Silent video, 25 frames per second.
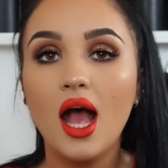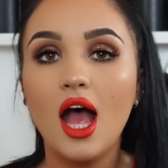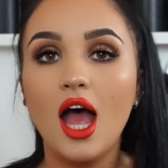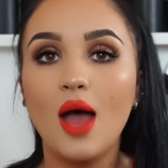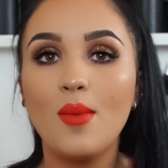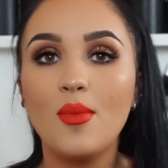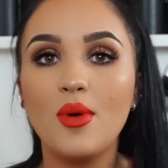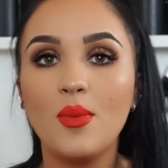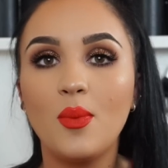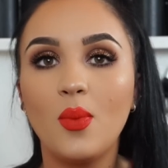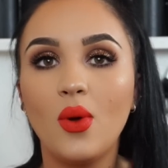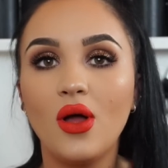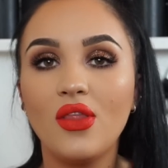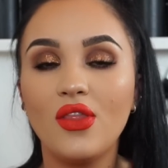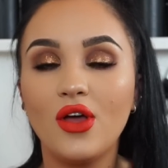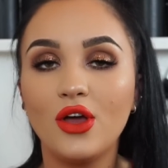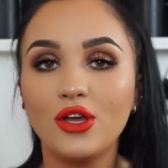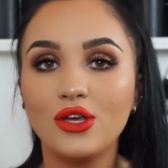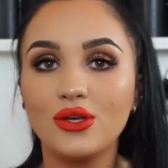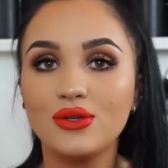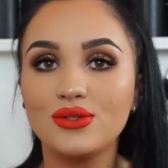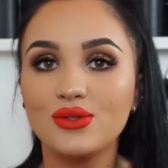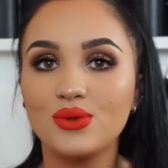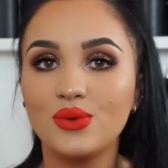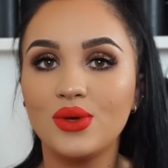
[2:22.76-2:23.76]
One that
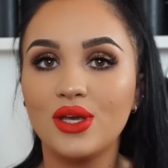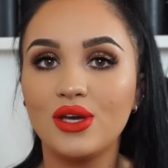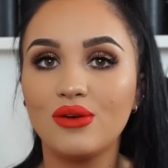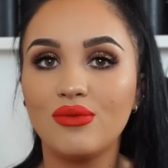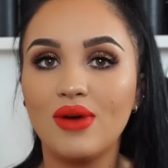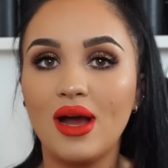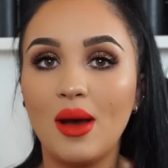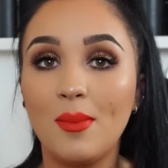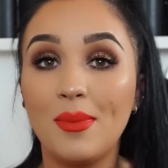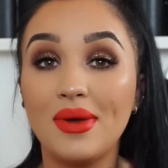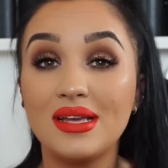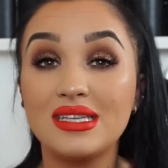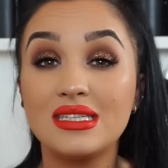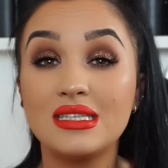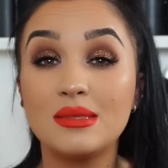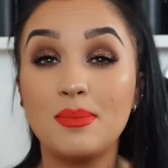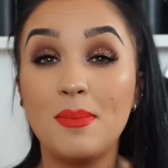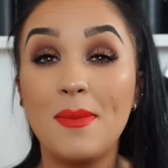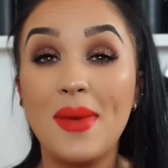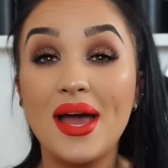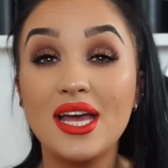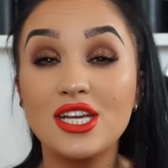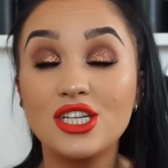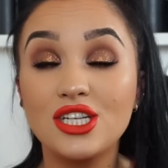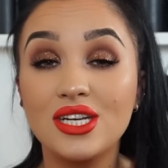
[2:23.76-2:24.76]
I use all year round, but
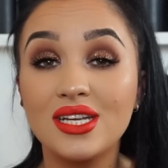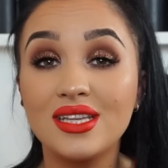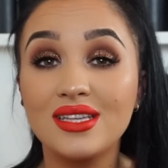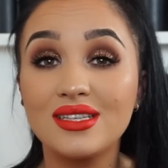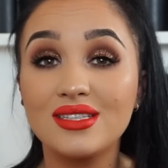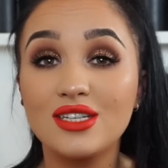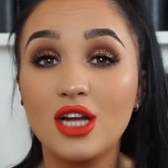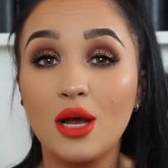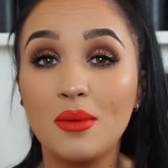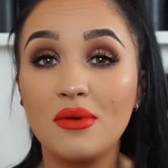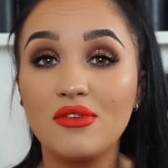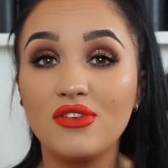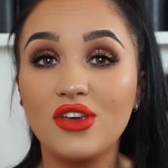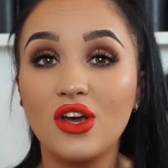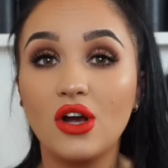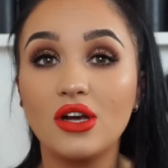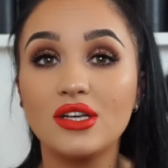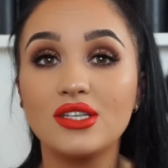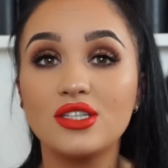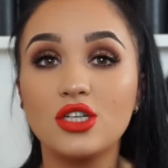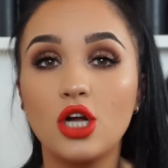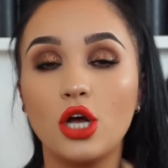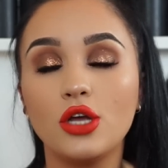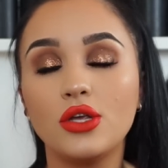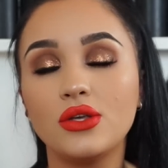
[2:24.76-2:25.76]
especially this time of year,
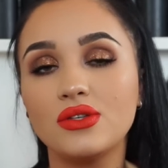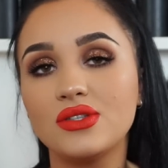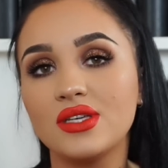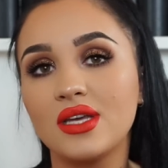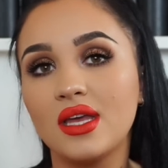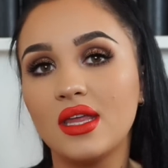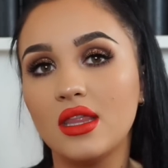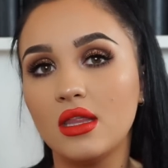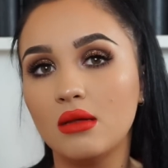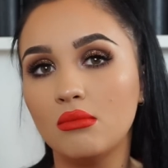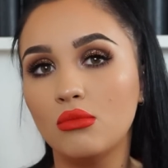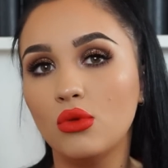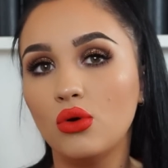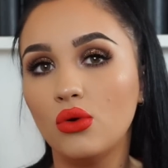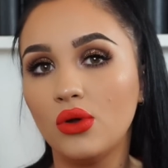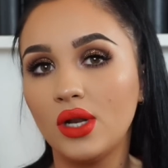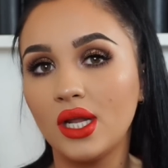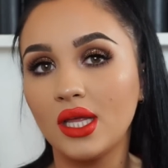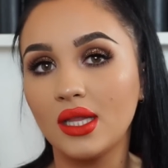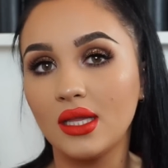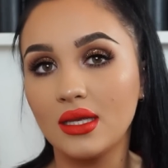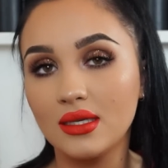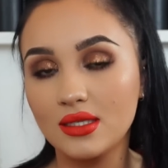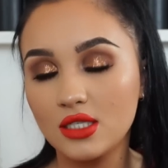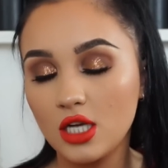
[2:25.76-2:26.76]
I start using it in the
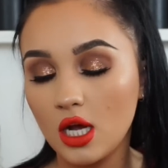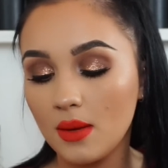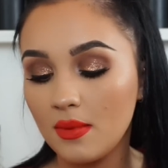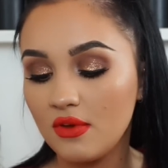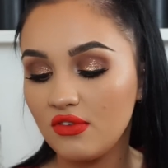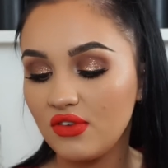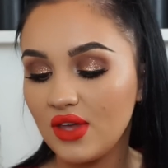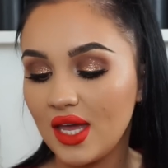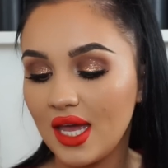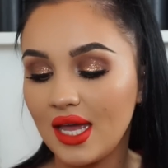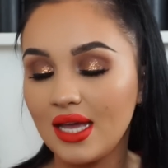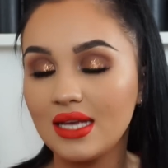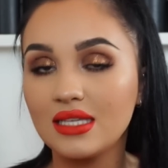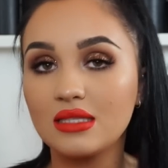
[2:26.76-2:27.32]
morning this time of year,